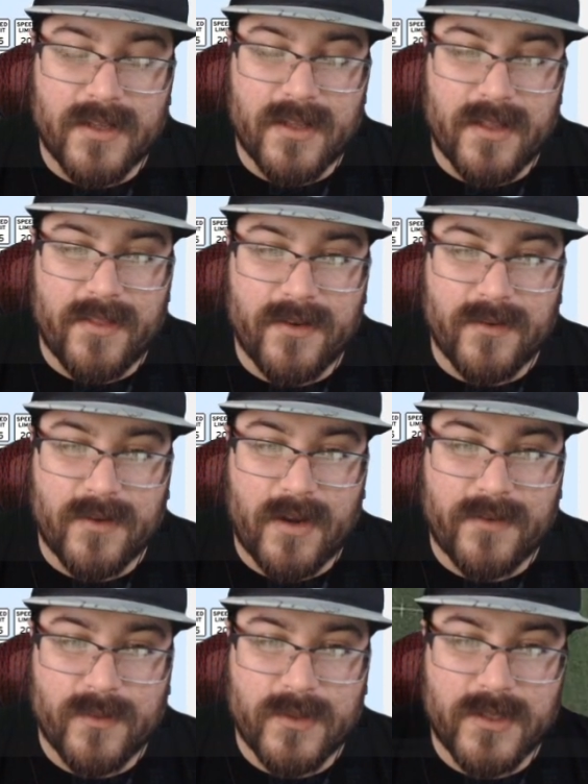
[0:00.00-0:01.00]
And then
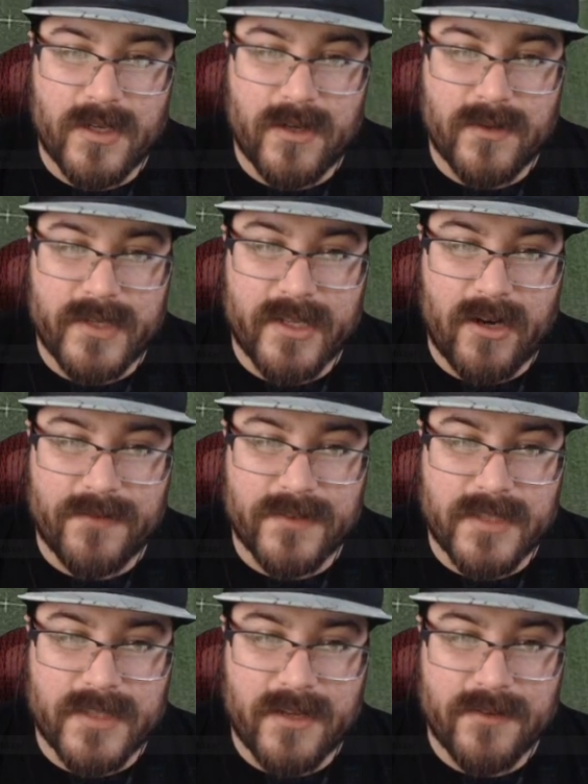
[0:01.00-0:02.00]
after we get off the
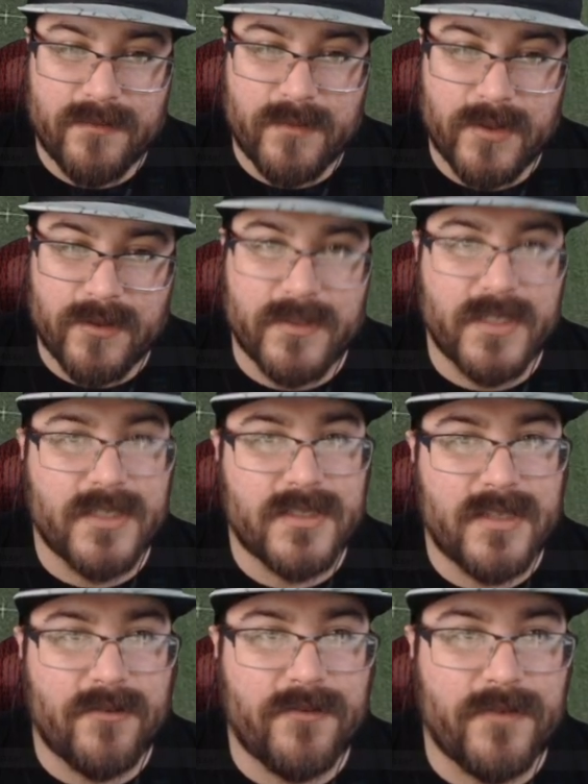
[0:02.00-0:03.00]
save, boom, it
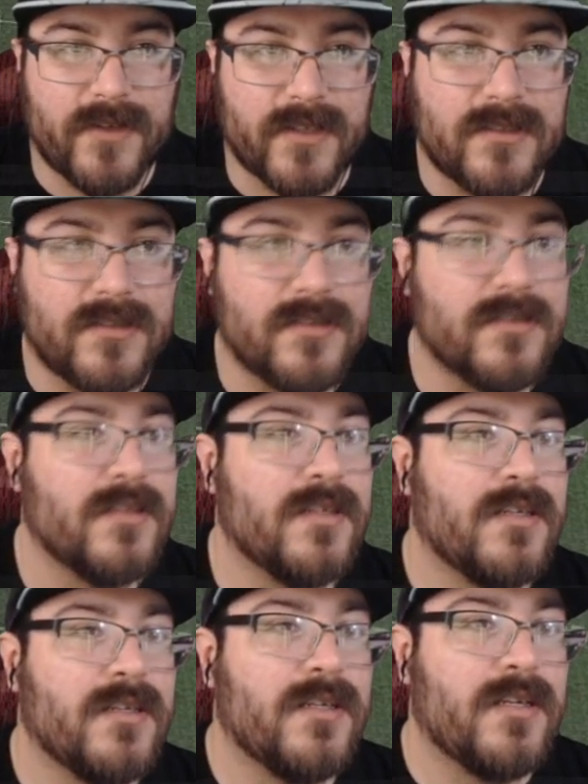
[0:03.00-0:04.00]
is now fixed.
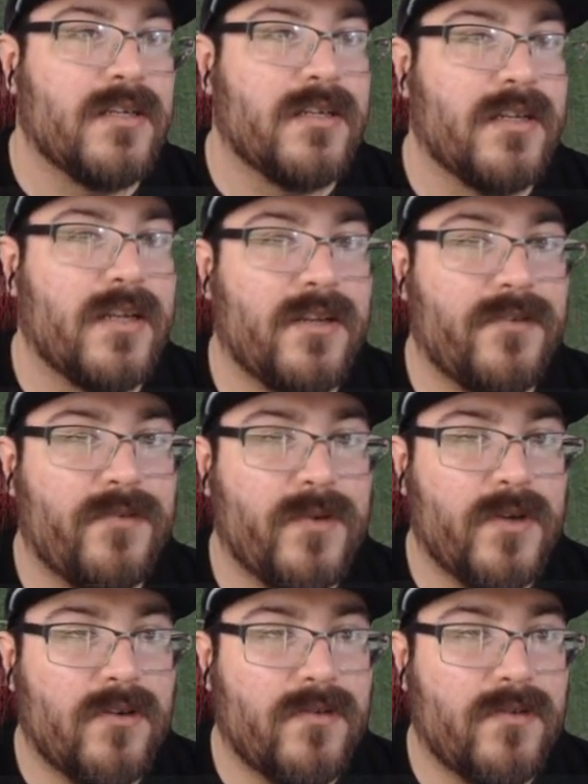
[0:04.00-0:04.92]
And if you go